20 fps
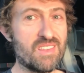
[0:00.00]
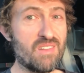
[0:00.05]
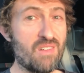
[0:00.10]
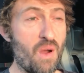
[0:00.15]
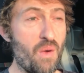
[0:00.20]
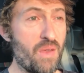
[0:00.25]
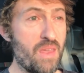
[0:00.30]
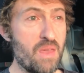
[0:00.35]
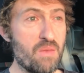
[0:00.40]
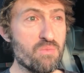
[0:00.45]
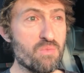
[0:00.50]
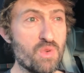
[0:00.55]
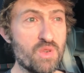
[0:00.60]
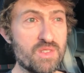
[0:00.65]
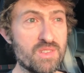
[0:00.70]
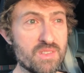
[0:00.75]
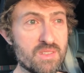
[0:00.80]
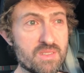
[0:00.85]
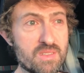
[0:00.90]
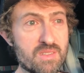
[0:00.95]
They're OEM
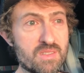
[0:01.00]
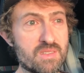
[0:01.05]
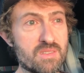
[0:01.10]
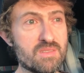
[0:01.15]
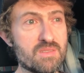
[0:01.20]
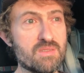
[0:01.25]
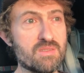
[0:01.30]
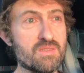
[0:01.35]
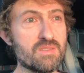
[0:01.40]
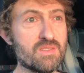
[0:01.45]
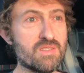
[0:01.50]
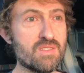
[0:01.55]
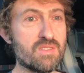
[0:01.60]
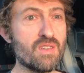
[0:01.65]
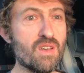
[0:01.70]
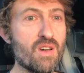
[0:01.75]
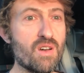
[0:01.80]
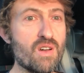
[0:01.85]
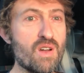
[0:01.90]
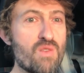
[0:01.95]
bushes,
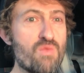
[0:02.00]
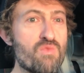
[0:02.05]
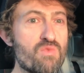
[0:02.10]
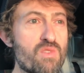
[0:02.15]
so I